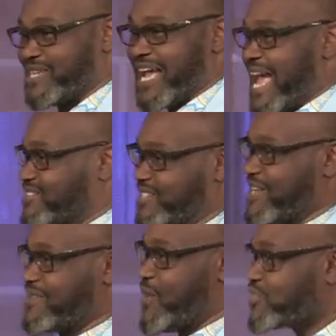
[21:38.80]
I got
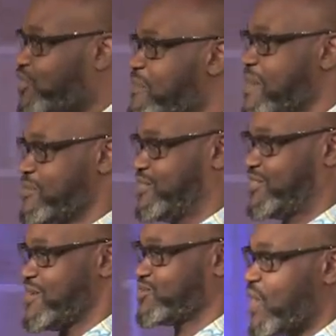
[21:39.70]
stuck. What's your memory
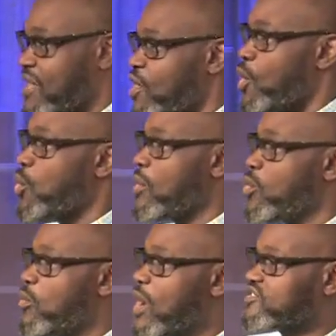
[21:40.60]
stones?
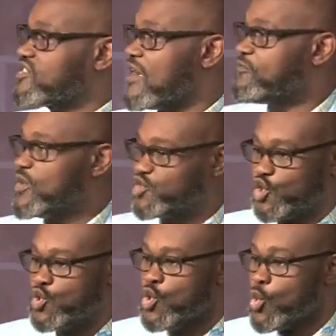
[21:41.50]
What stuff would
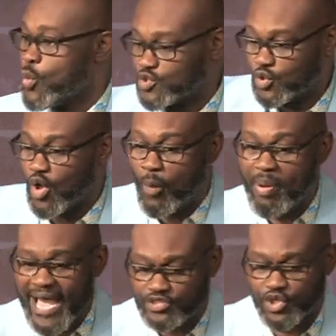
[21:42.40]
you go
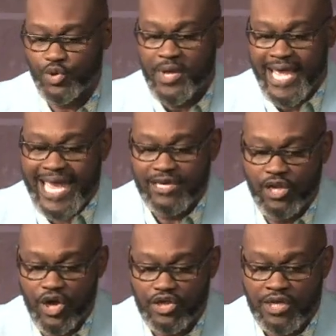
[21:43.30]
back to and
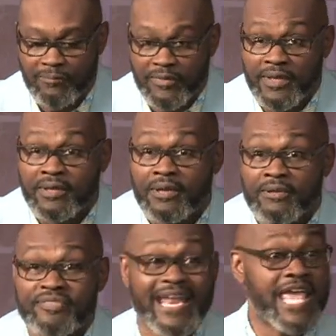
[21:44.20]
look,
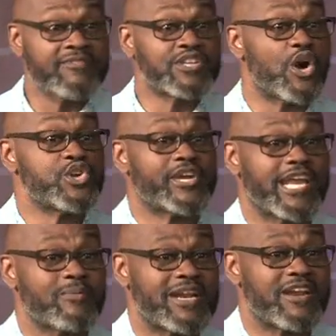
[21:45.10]
that even though you're
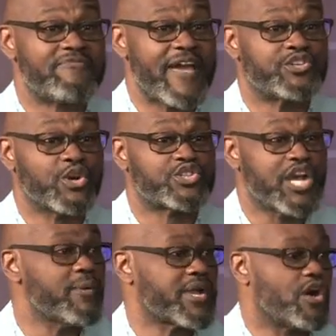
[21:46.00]
getting ready to face your
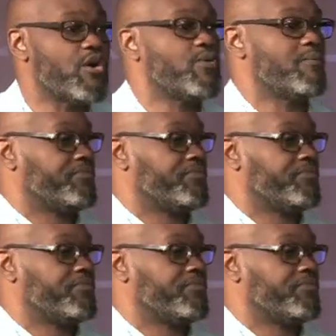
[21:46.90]
Jericho,